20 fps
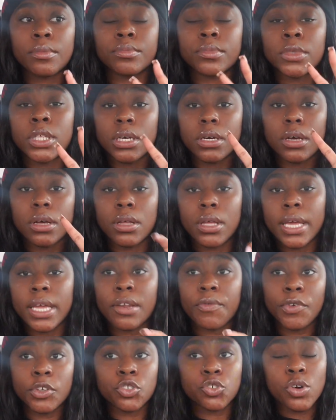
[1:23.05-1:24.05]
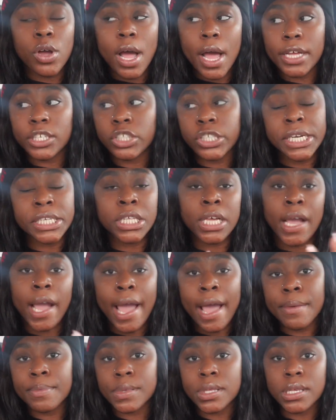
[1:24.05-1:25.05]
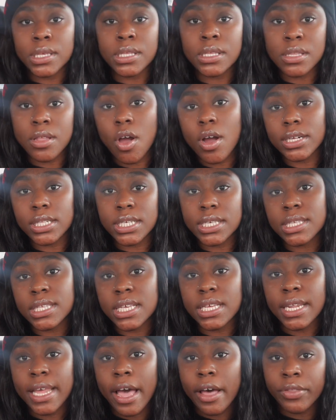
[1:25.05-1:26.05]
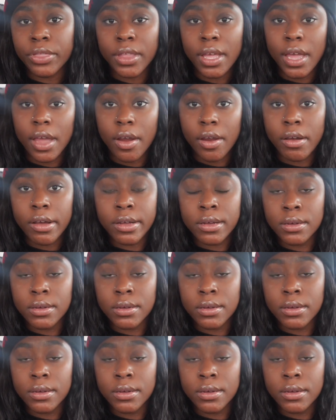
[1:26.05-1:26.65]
the individual contractor apps start to send out their